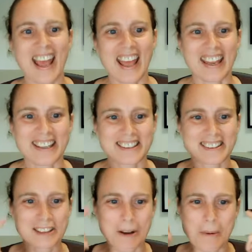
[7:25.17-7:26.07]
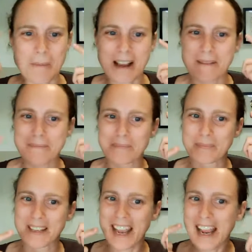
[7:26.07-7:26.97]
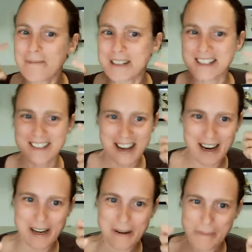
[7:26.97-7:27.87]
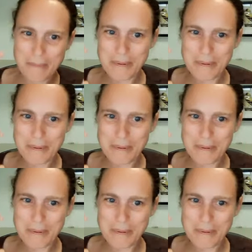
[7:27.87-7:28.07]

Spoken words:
And so my game design